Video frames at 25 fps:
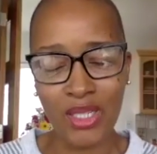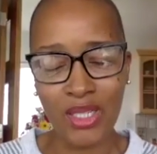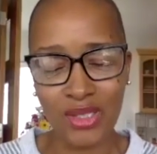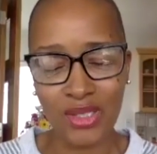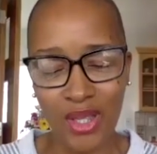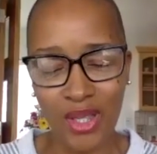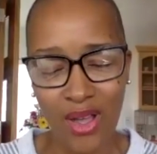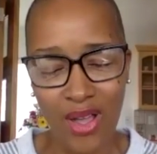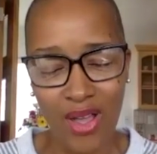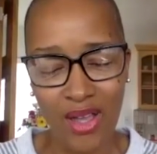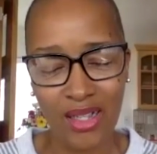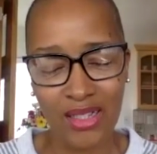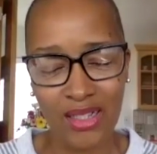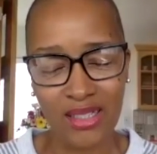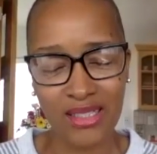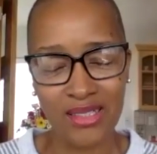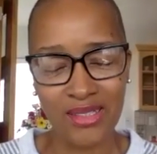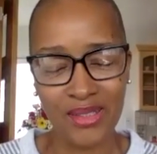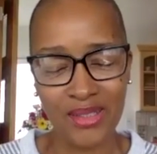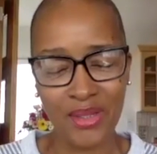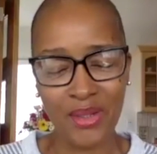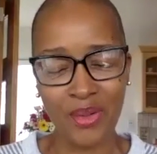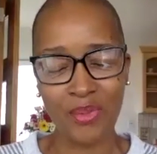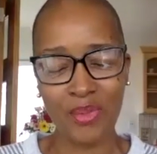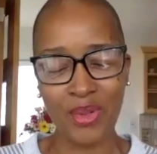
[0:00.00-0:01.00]
to talk a
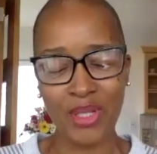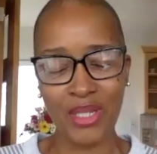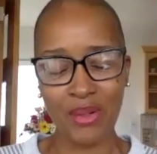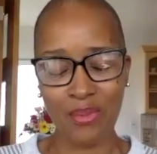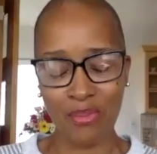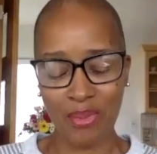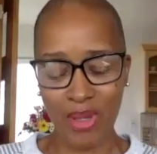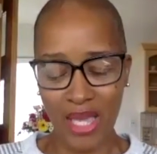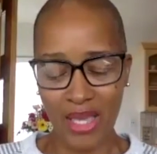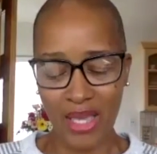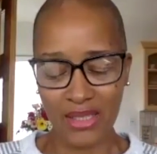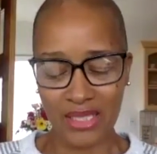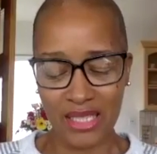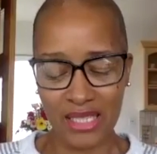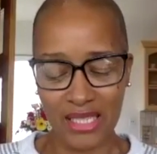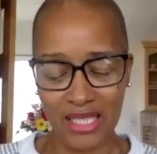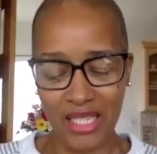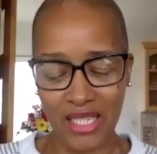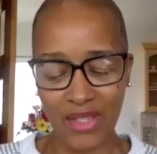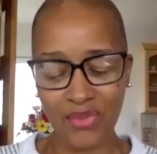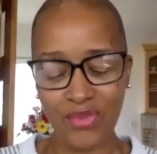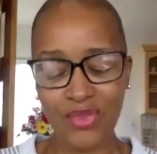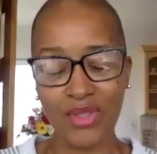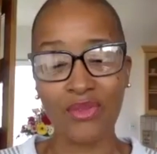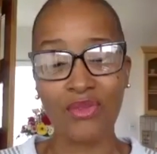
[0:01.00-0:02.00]
little bit about the
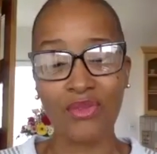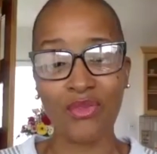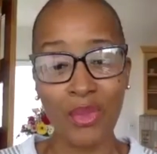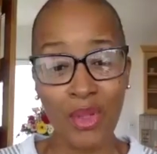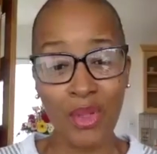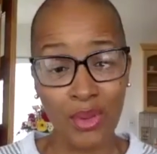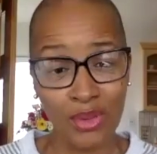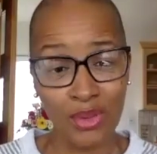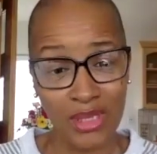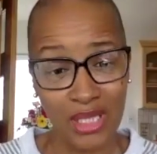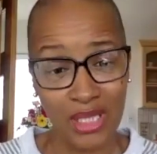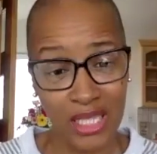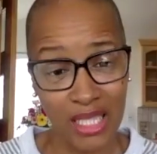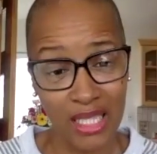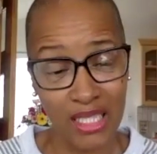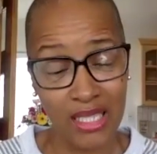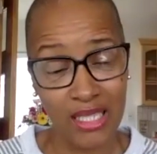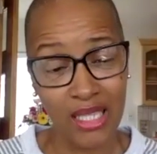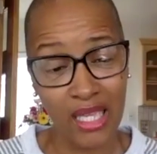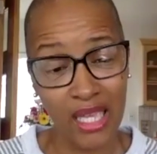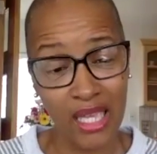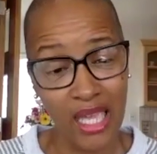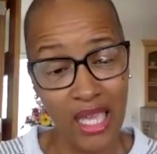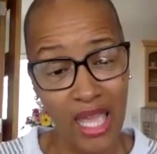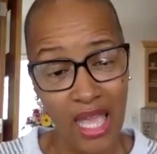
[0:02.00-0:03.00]
gift of music in
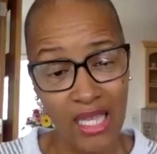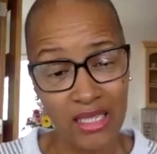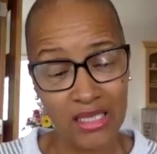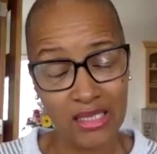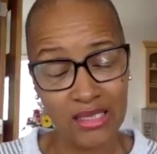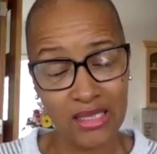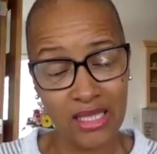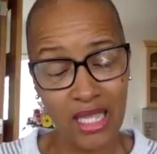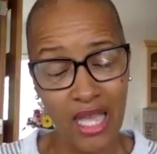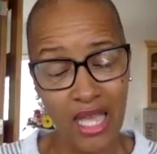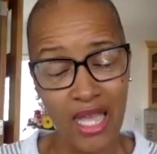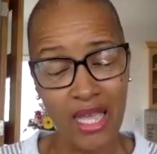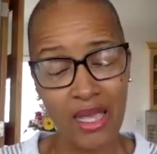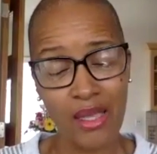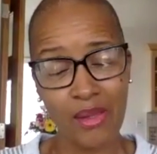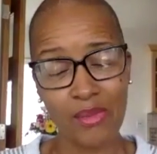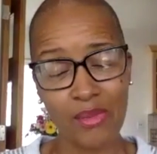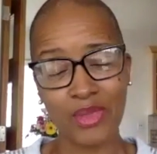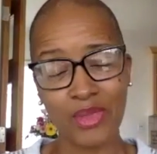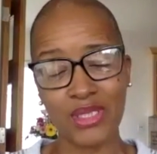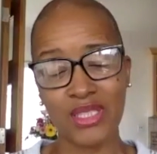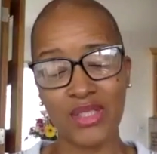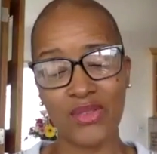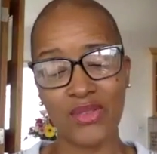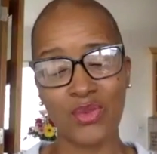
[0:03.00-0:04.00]
chaotic times.
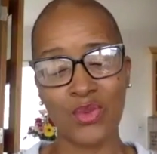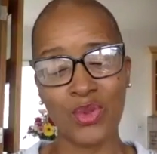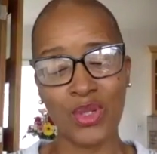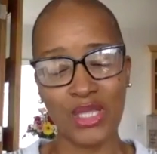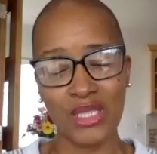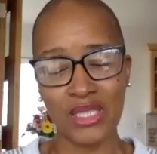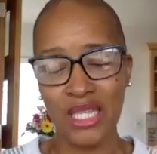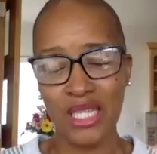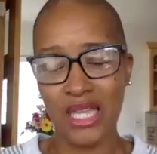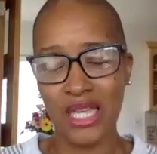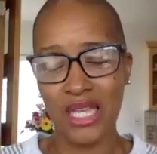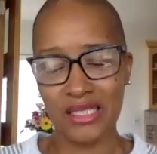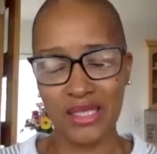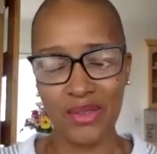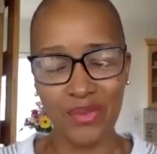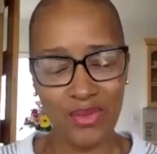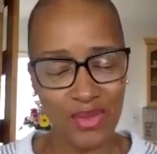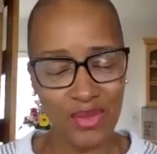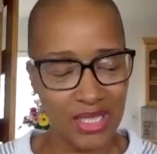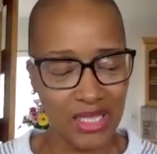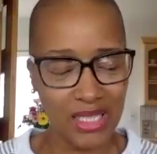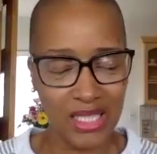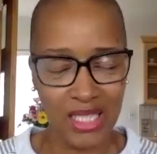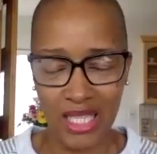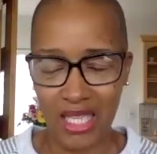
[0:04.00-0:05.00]
And if we're not living
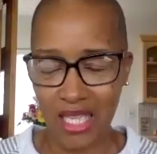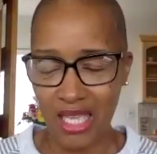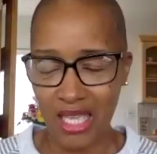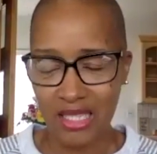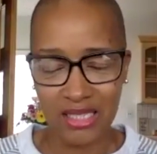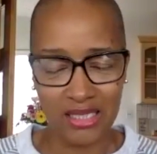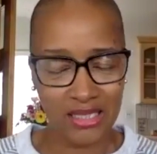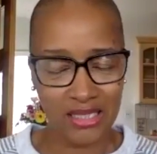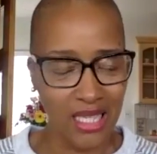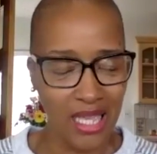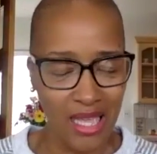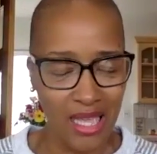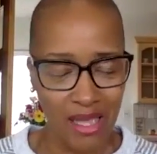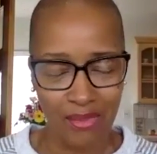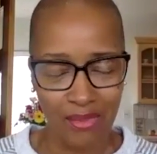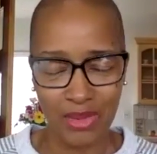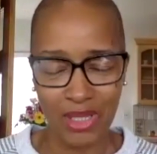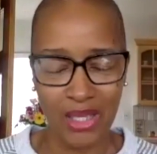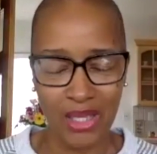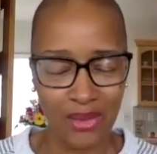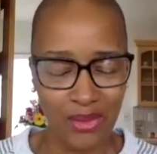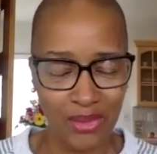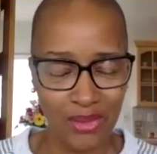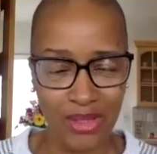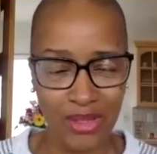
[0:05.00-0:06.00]
in chaotic times,
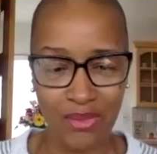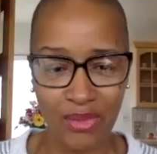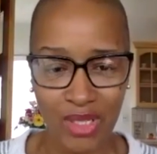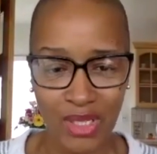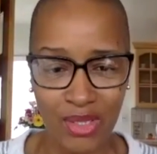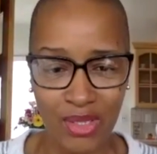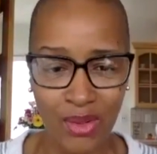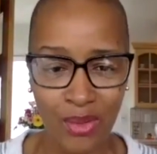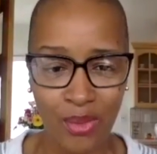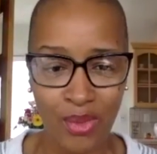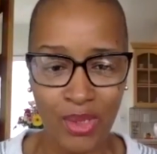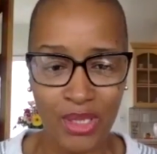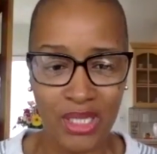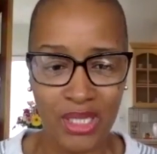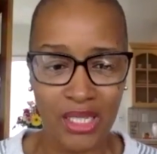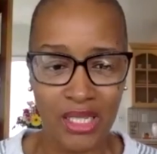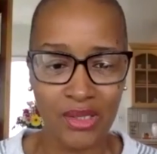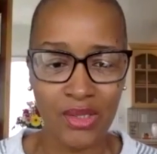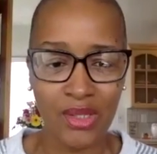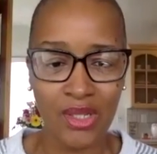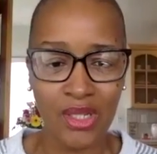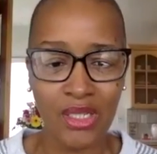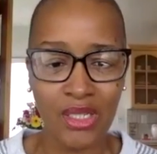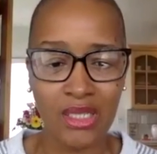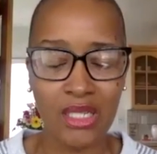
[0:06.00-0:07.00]
I don't even know what they
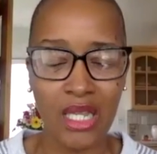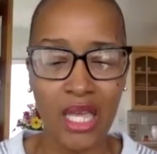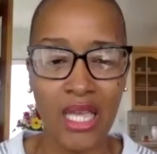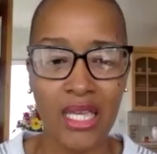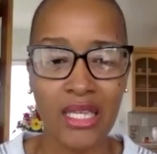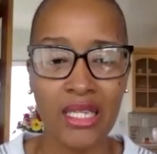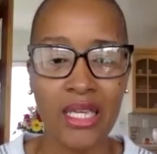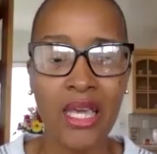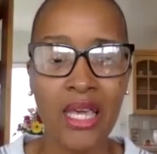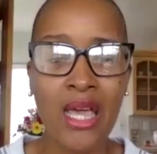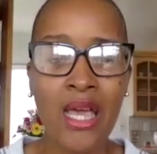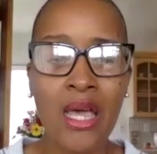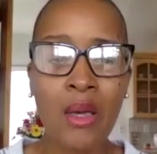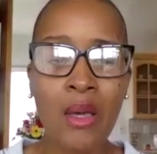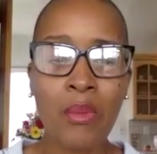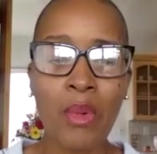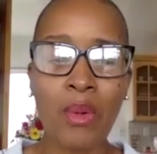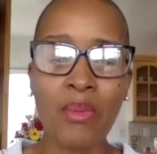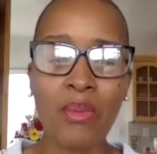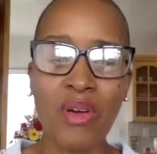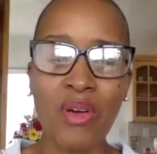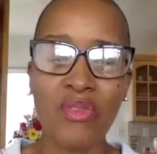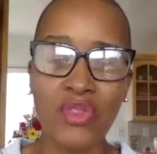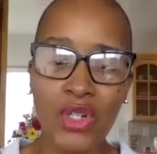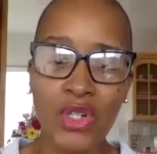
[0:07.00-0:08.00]
look like. But
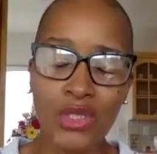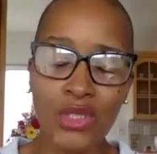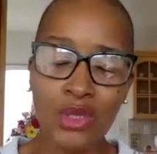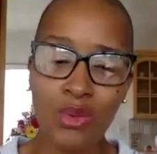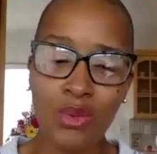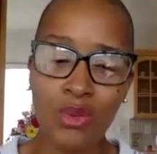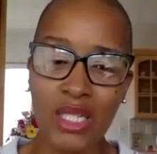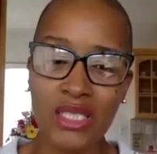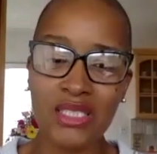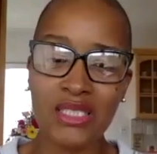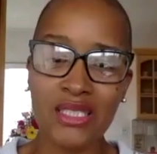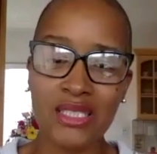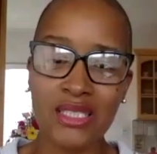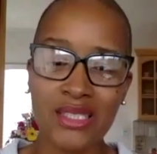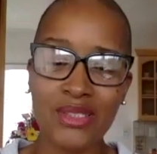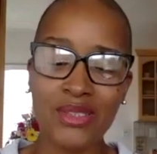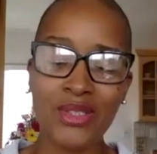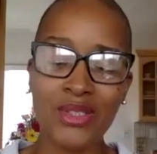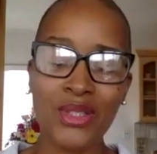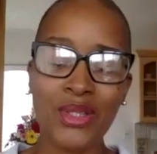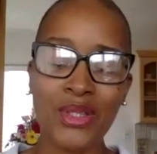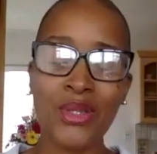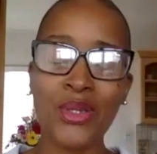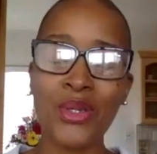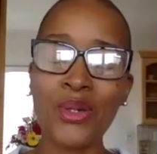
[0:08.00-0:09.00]
my first question to
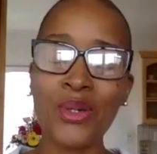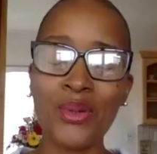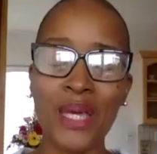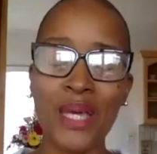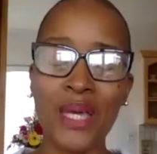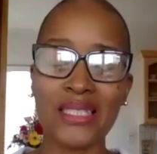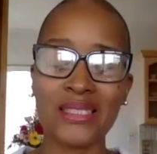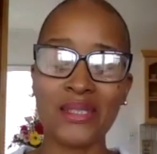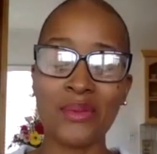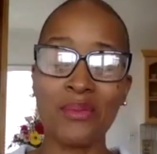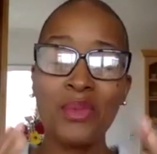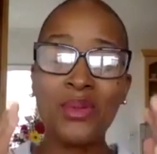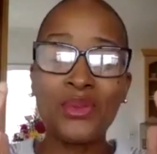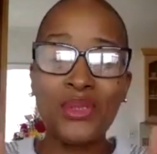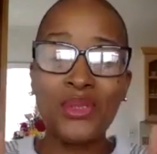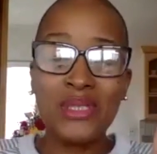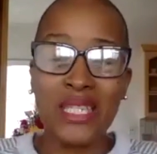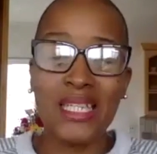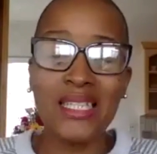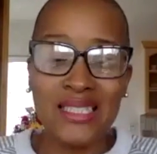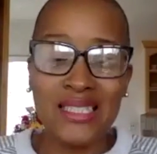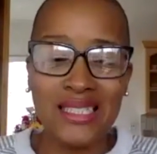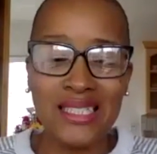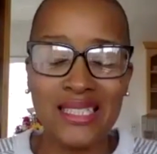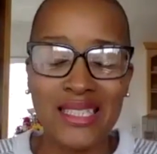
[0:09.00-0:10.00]
you as a
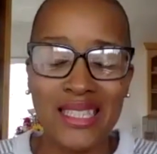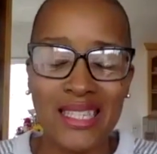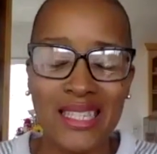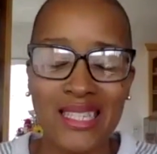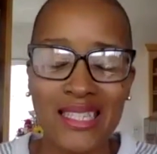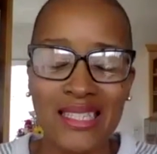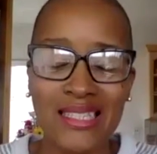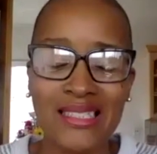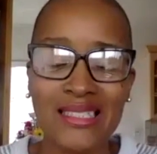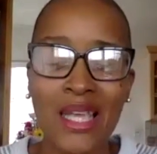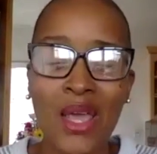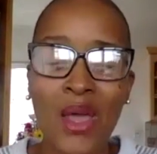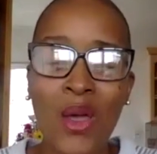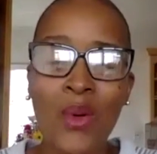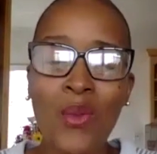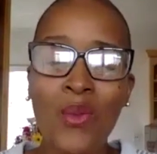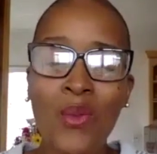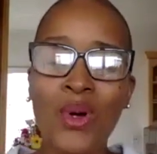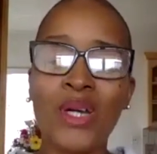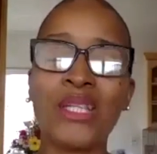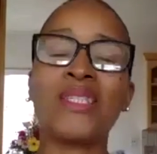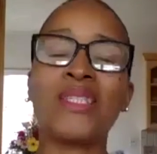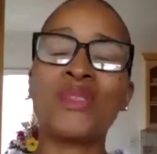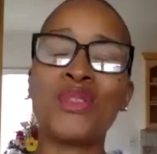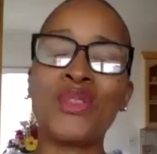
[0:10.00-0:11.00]
musician is,
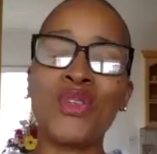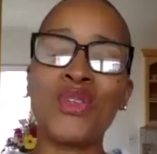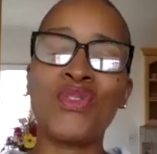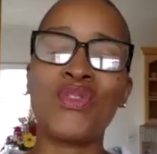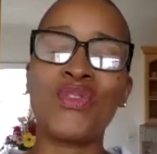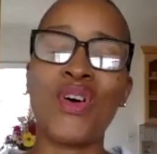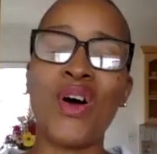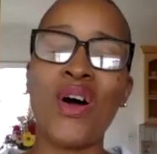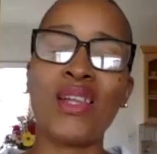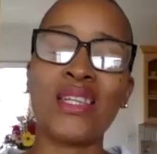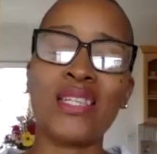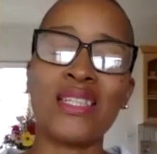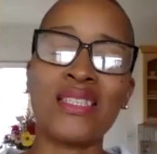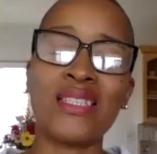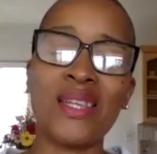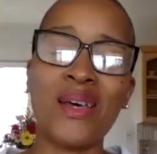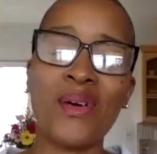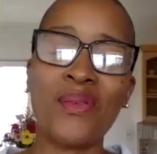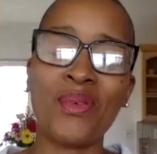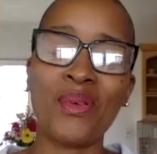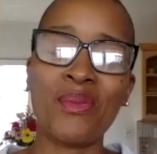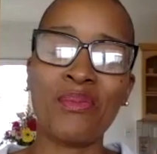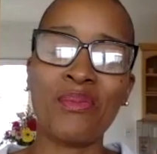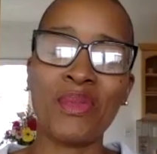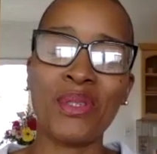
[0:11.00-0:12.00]
when did you fall in love
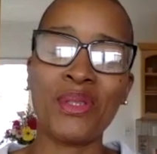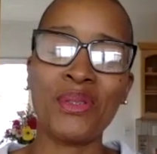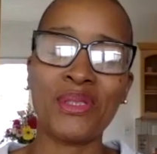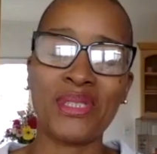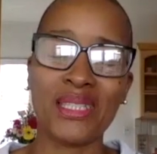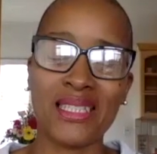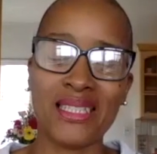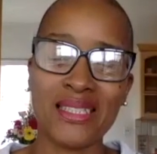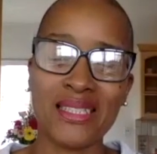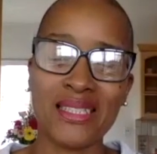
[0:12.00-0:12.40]
with music?